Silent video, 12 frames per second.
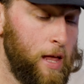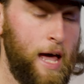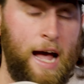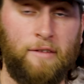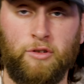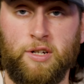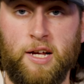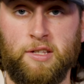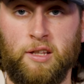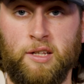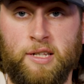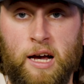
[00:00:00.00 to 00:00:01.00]
After
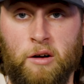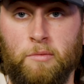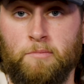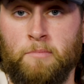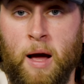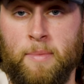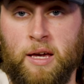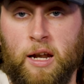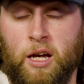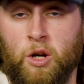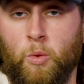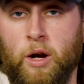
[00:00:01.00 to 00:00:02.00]
testing this out, might be
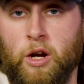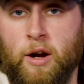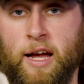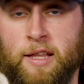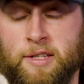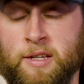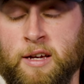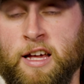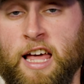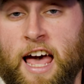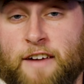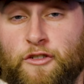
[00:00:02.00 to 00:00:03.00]
getting into one of your hands.
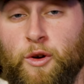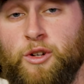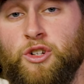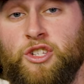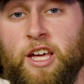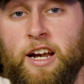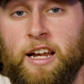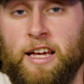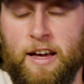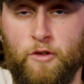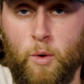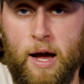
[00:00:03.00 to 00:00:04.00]
If you're interested in a
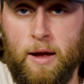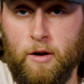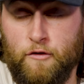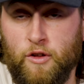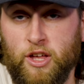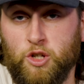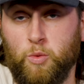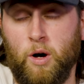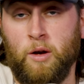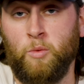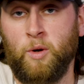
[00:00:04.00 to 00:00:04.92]
giveaway for this one